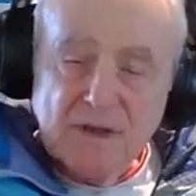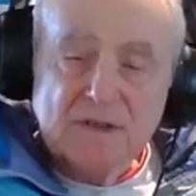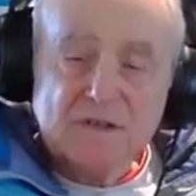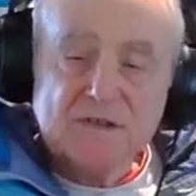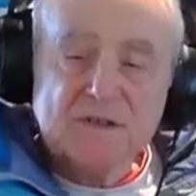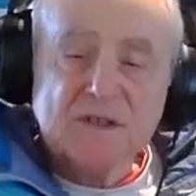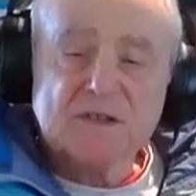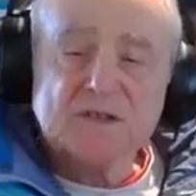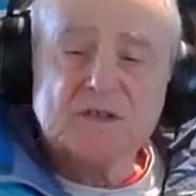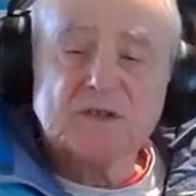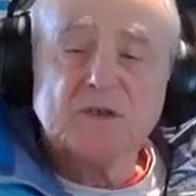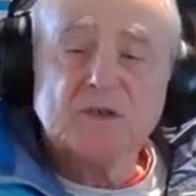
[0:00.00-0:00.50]

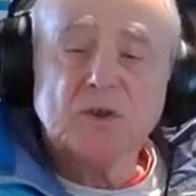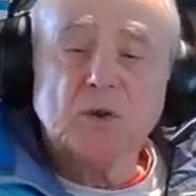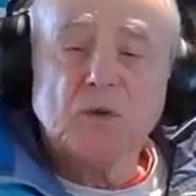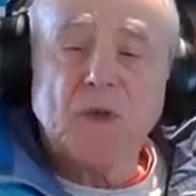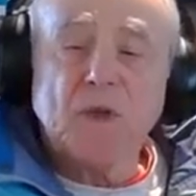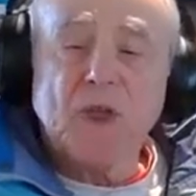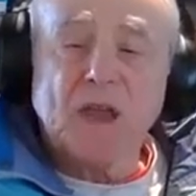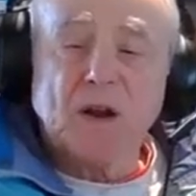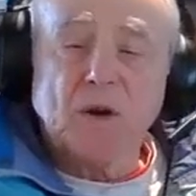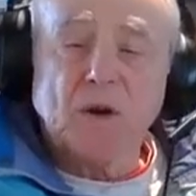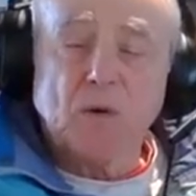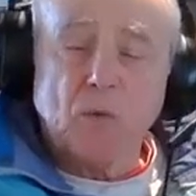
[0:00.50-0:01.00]
Just do
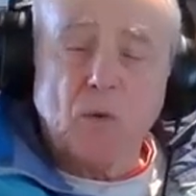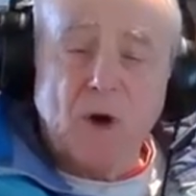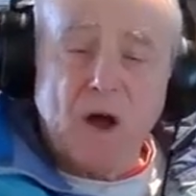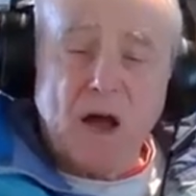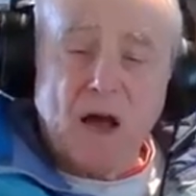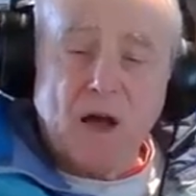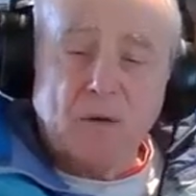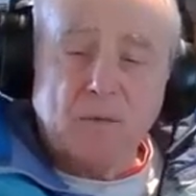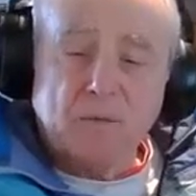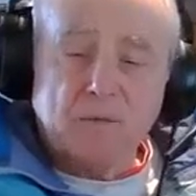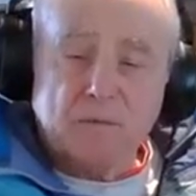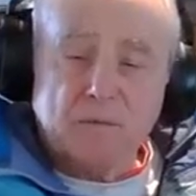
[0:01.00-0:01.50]
that a
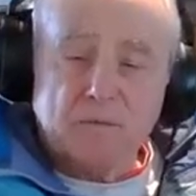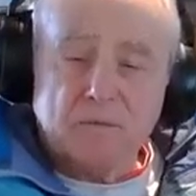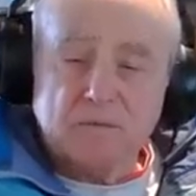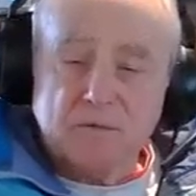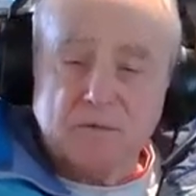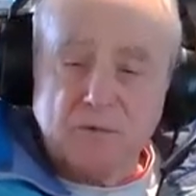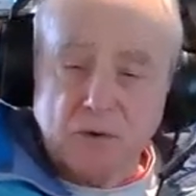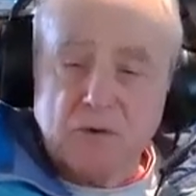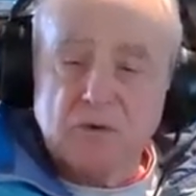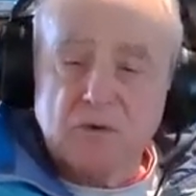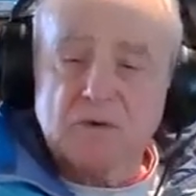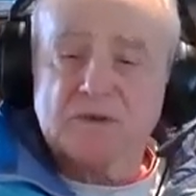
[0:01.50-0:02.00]
while
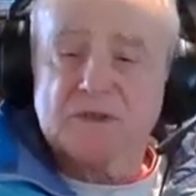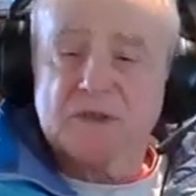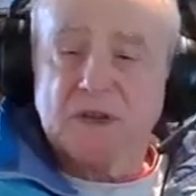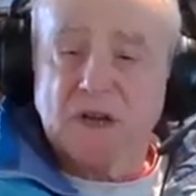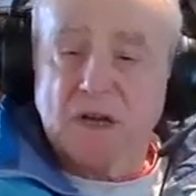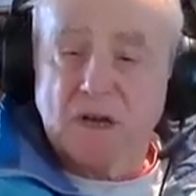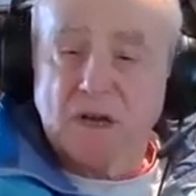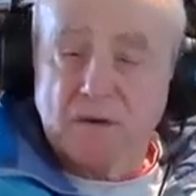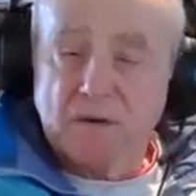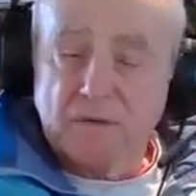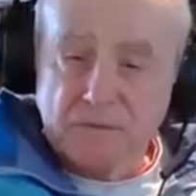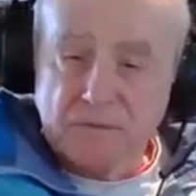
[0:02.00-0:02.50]
to
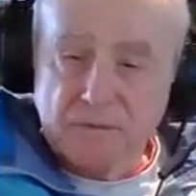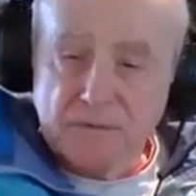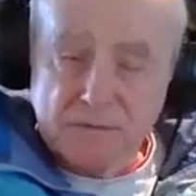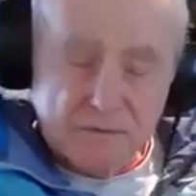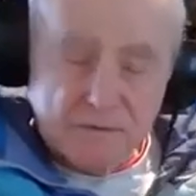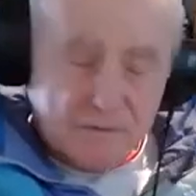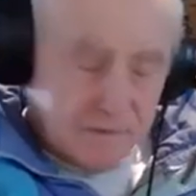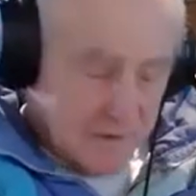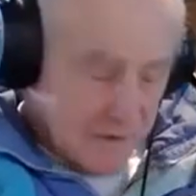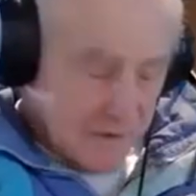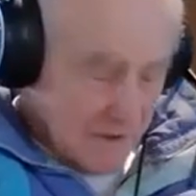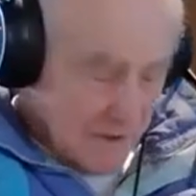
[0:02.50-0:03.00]
yourself.
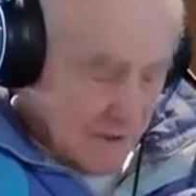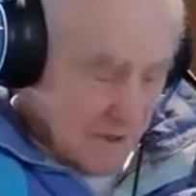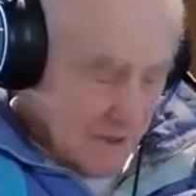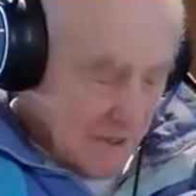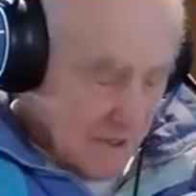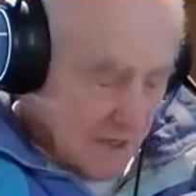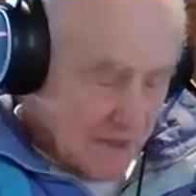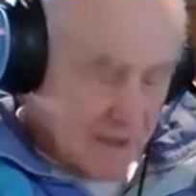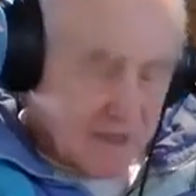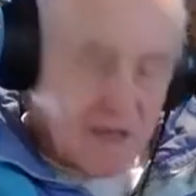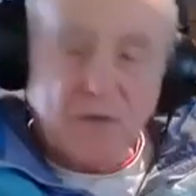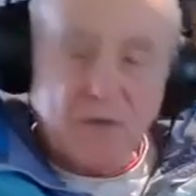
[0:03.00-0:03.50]

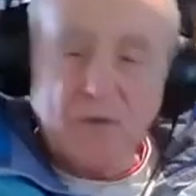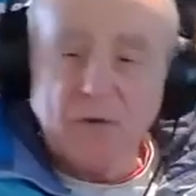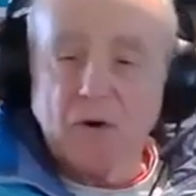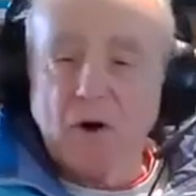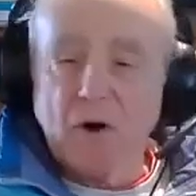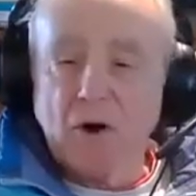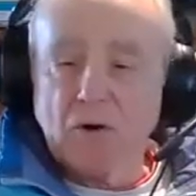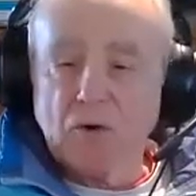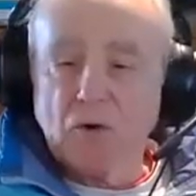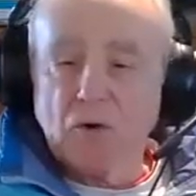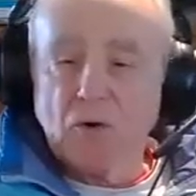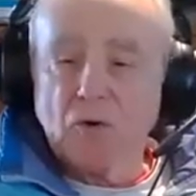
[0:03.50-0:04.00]
Again, there
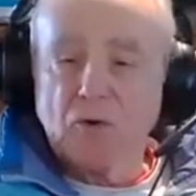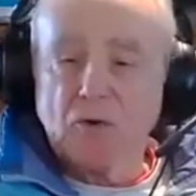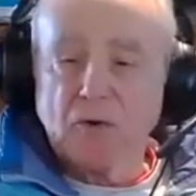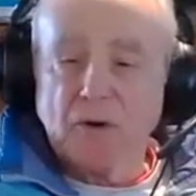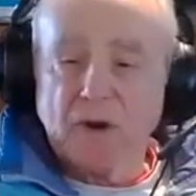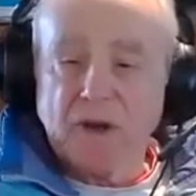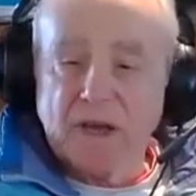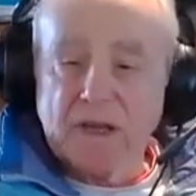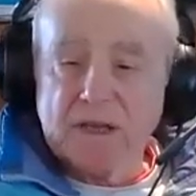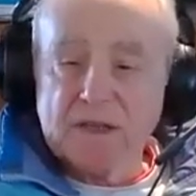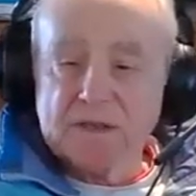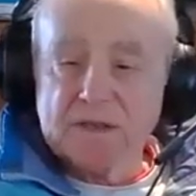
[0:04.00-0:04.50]
are no
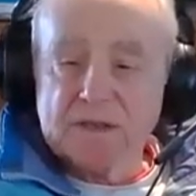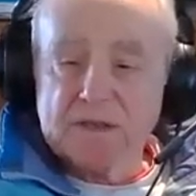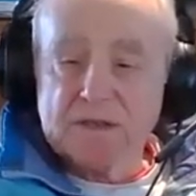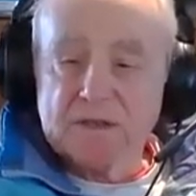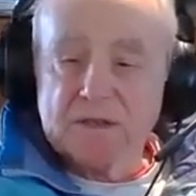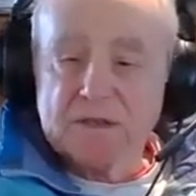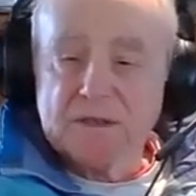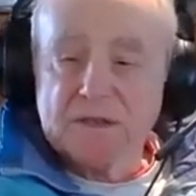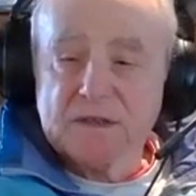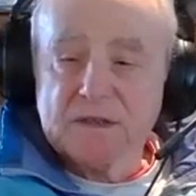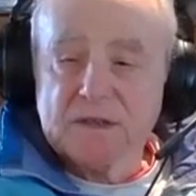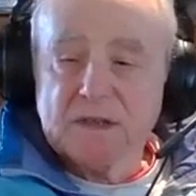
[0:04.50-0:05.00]

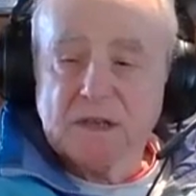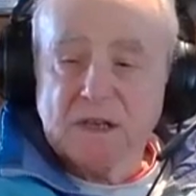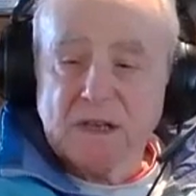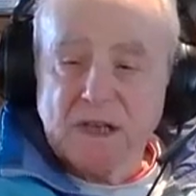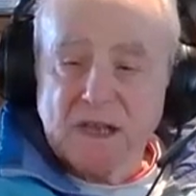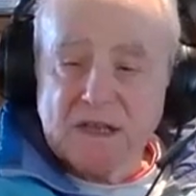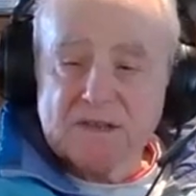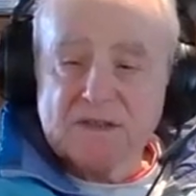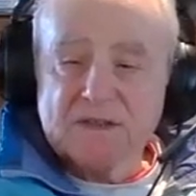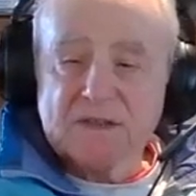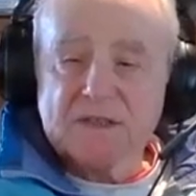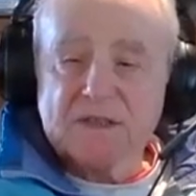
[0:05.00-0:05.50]
grades.
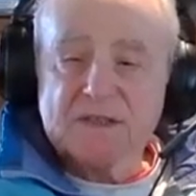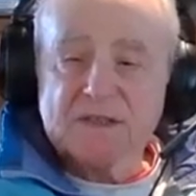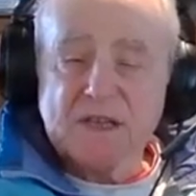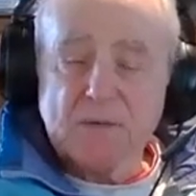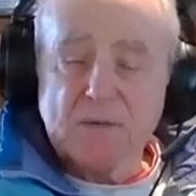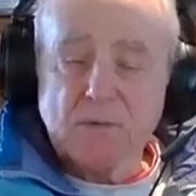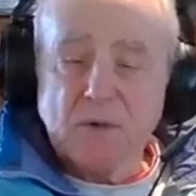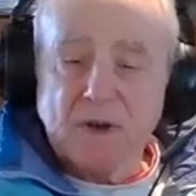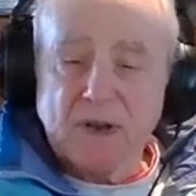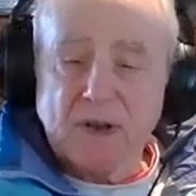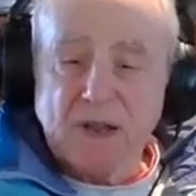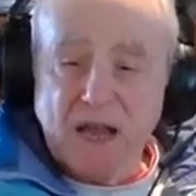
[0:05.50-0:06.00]
Let's just
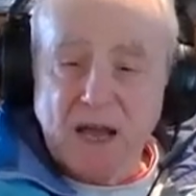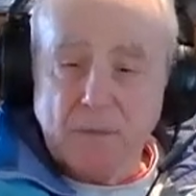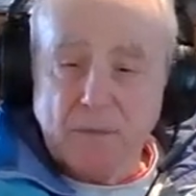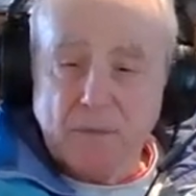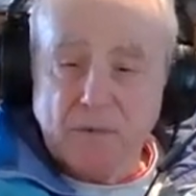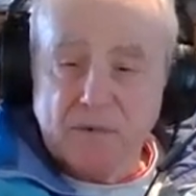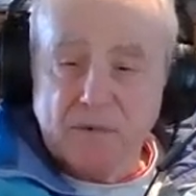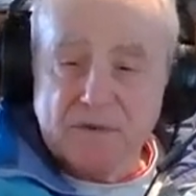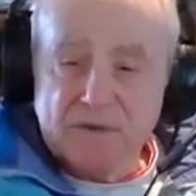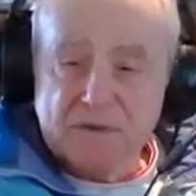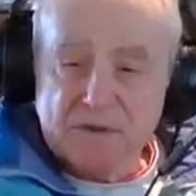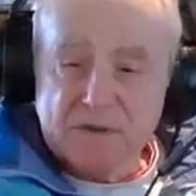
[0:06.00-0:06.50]
see what
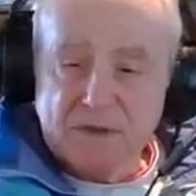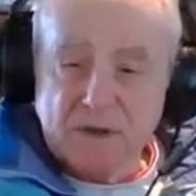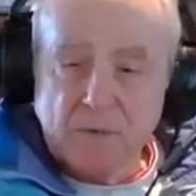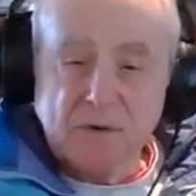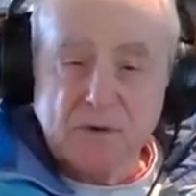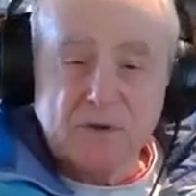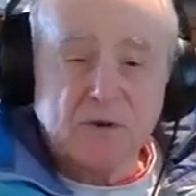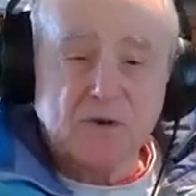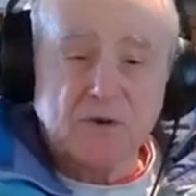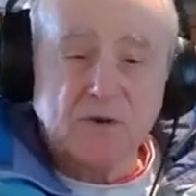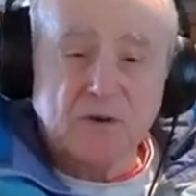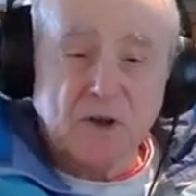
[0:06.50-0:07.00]
happens. And
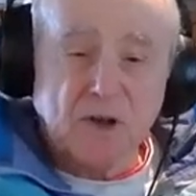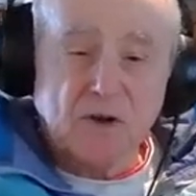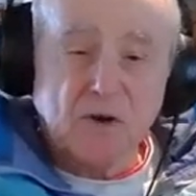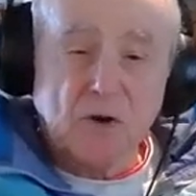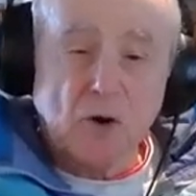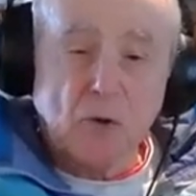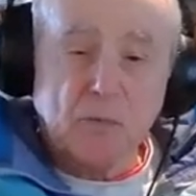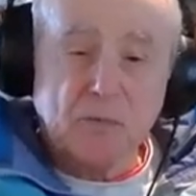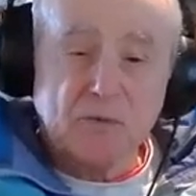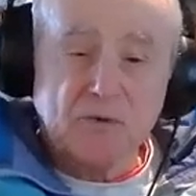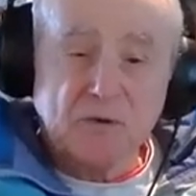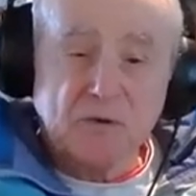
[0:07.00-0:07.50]
when you're done,
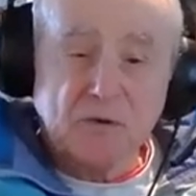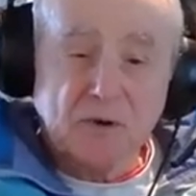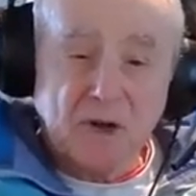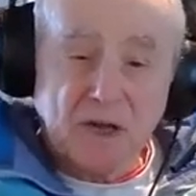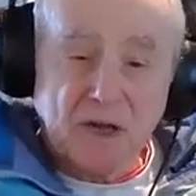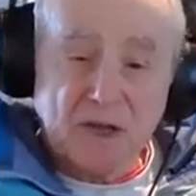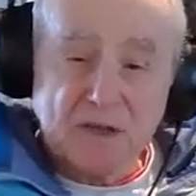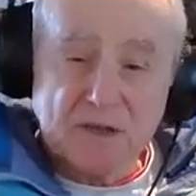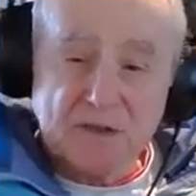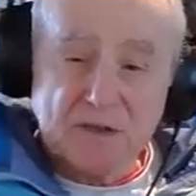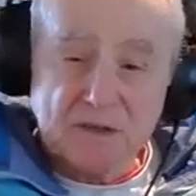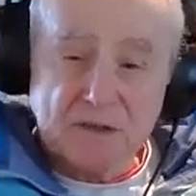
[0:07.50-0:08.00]
open your
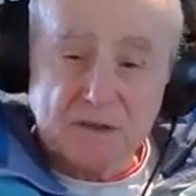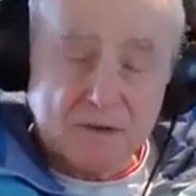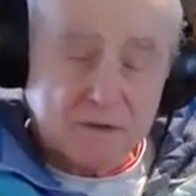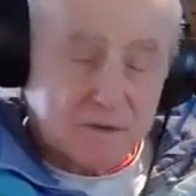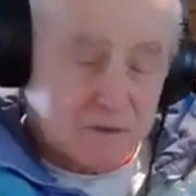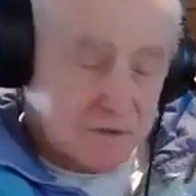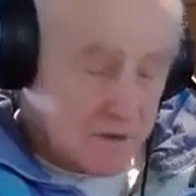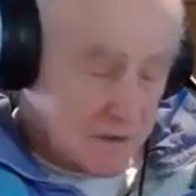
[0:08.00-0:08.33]
eyes and